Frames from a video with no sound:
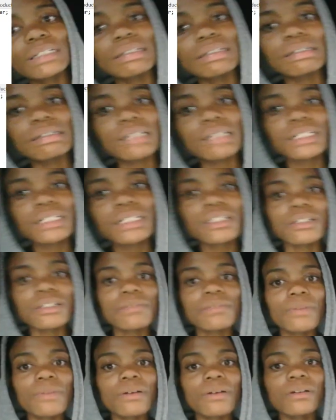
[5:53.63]
that
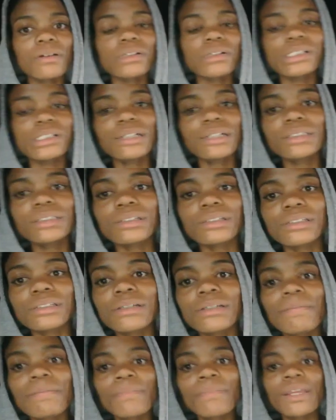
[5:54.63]
is
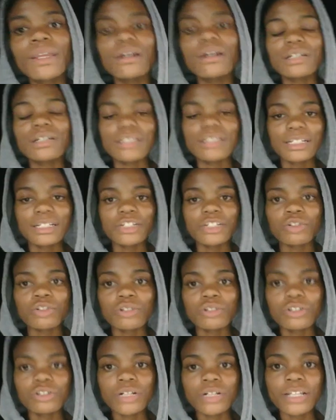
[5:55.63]

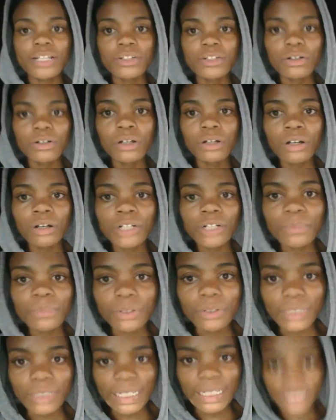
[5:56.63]
controller is called
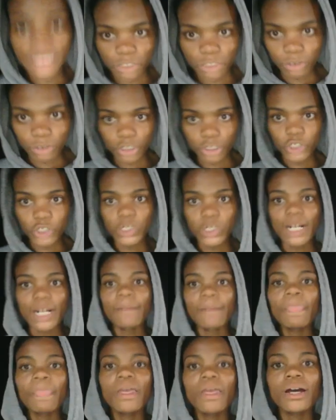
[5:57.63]
product controller.
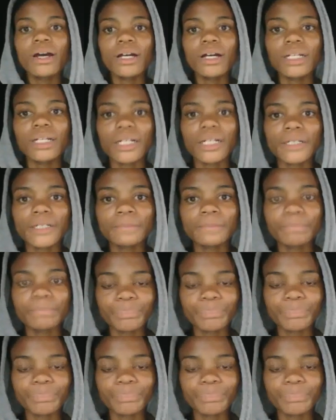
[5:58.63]
And